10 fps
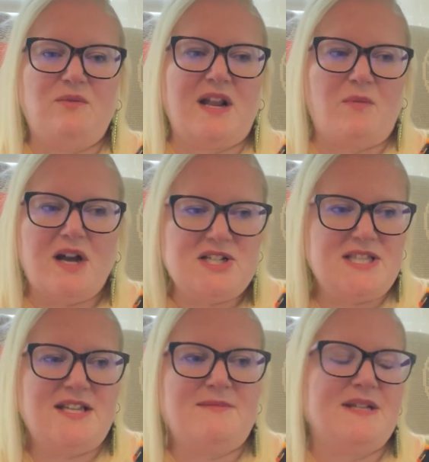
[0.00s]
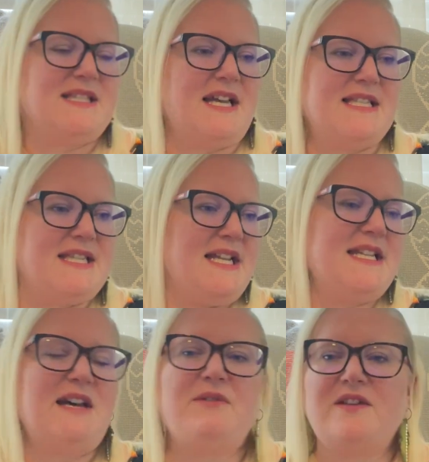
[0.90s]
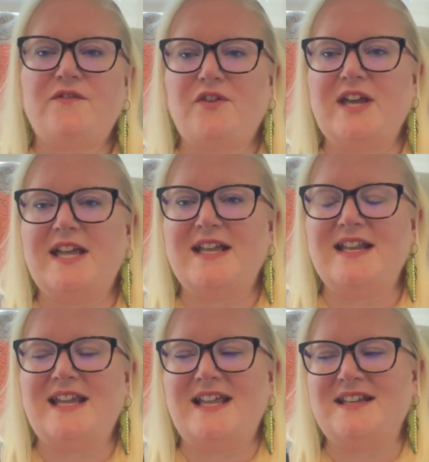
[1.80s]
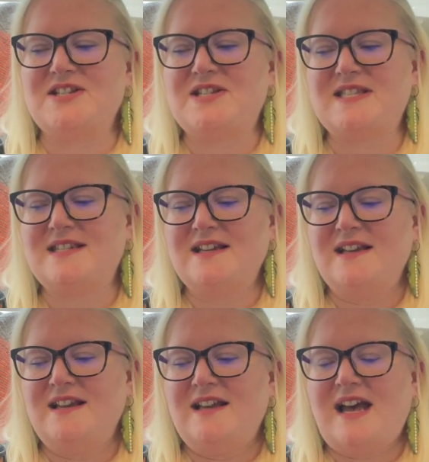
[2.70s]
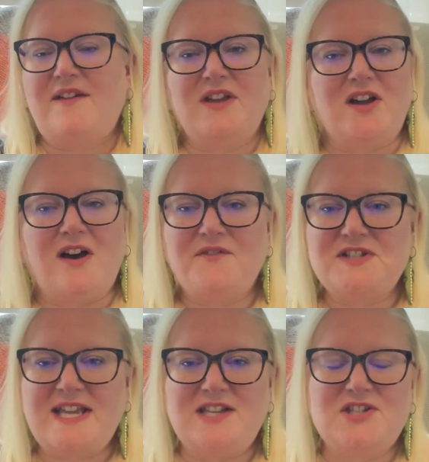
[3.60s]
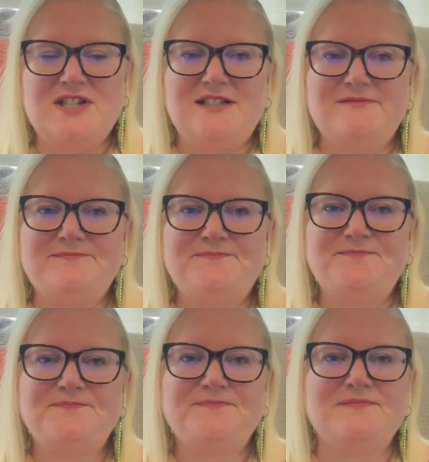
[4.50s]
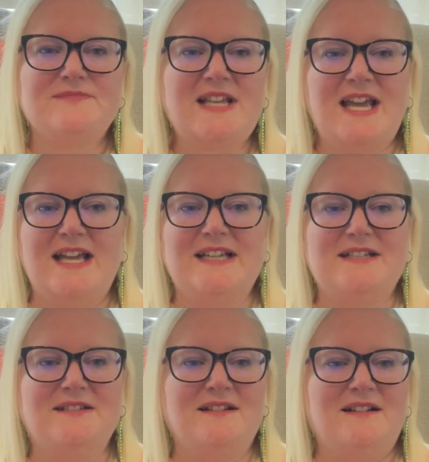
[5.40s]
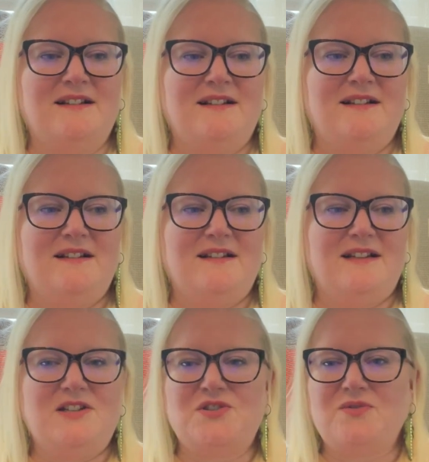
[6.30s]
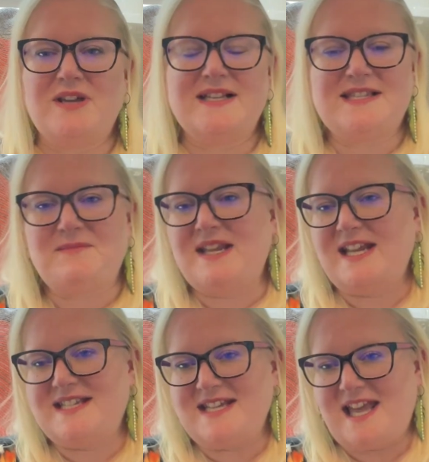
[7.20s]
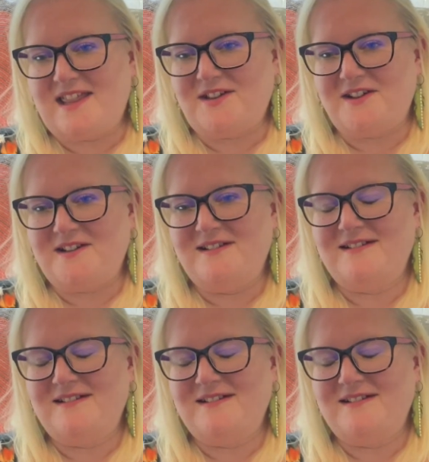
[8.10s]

I watch them, it's like sitting down with a friend and just having a conversation and enjoying some knitting together.